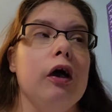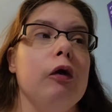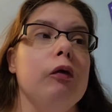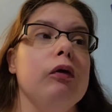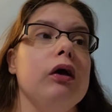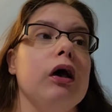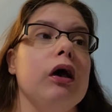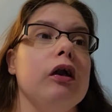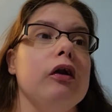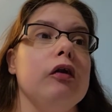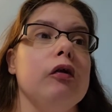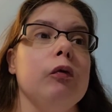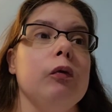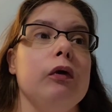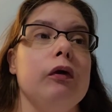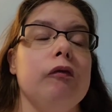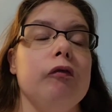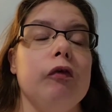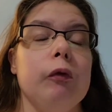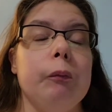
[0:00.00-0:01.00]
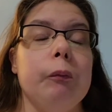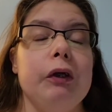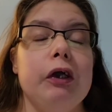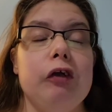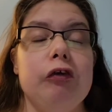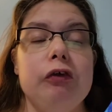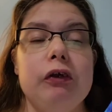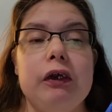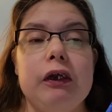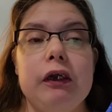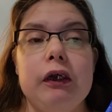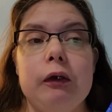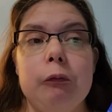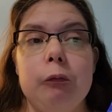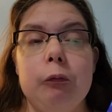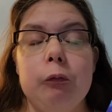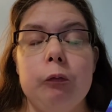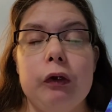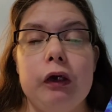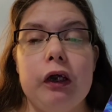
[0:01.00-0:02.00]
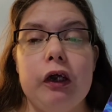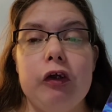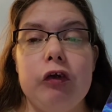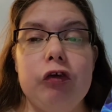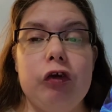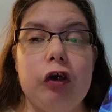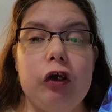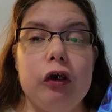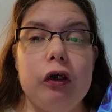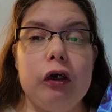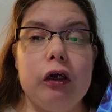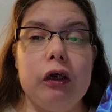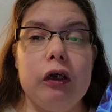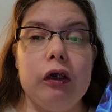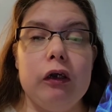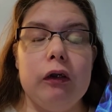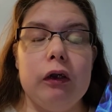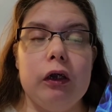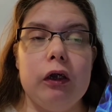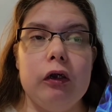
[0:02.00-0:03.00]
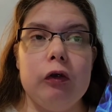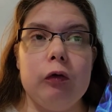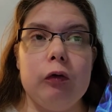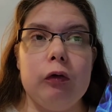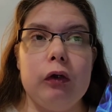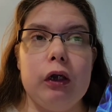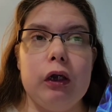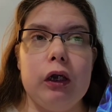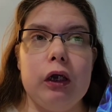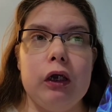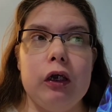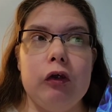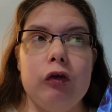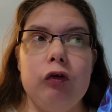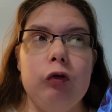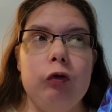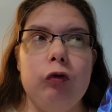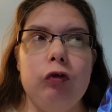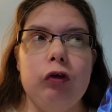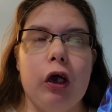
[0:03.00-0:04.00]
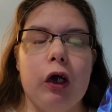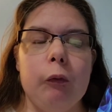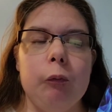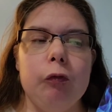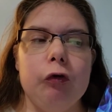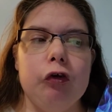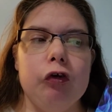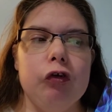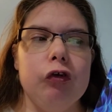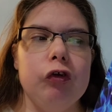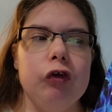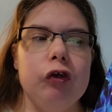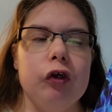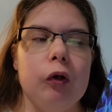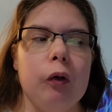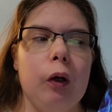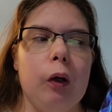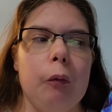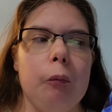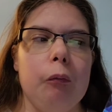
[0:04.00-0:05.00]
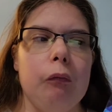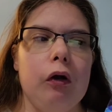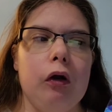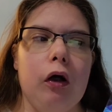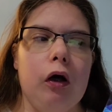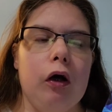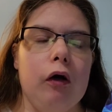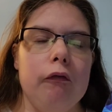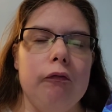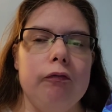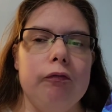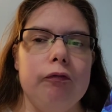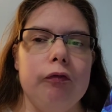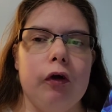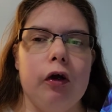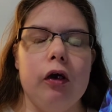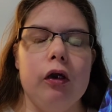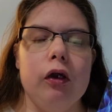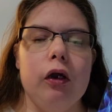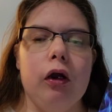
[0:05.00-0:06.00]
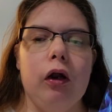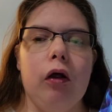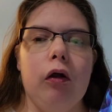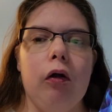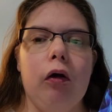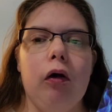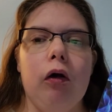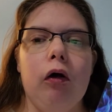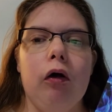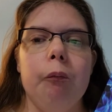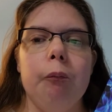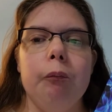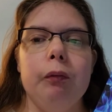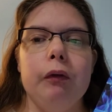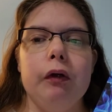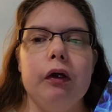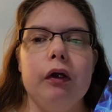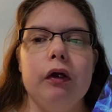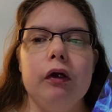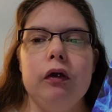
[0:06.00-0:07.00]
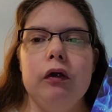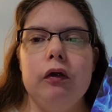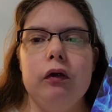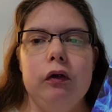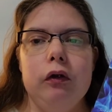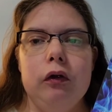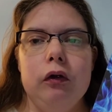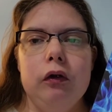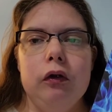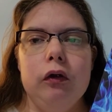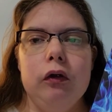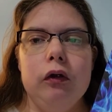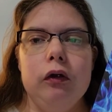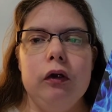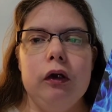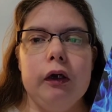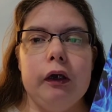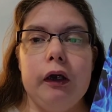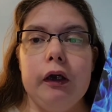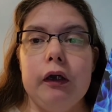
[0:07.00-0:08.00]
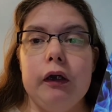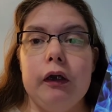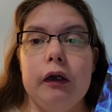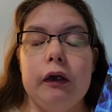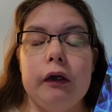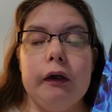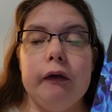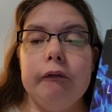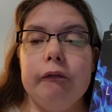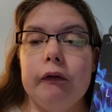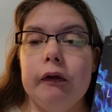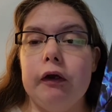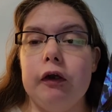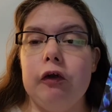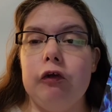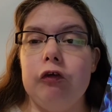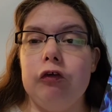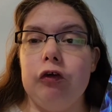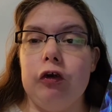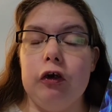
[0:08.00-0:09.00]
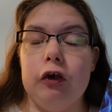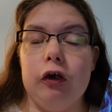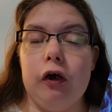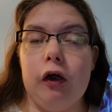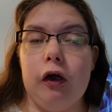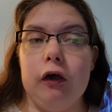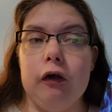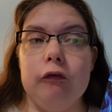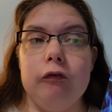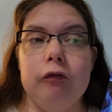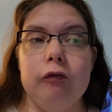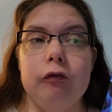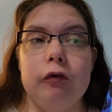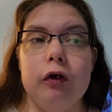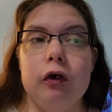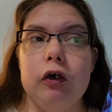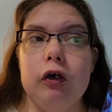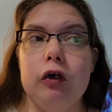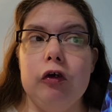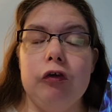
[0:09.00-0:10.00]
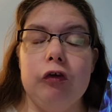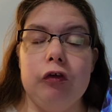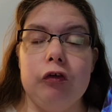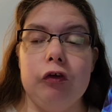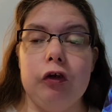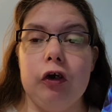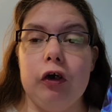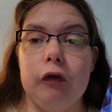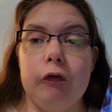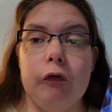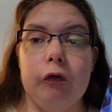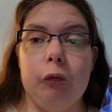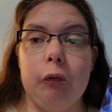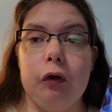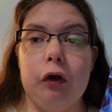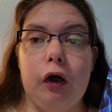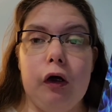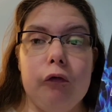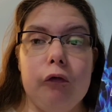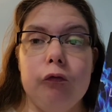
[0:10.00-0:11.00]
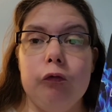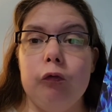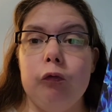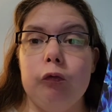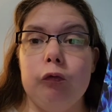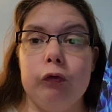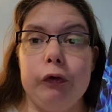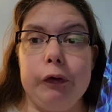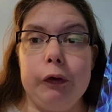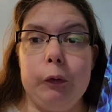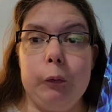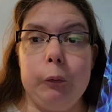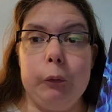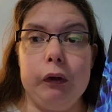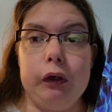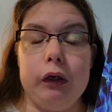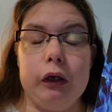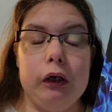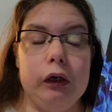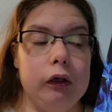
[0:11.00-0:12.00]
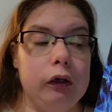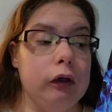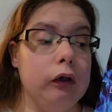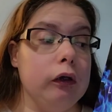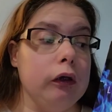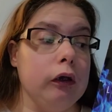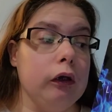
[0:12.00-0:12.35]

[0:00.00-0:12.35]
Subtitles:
I only got 24 pages in when I started it. That's only like 2 chapters, so I'm not far in at all. But again, like I said, she started this one off really quickly.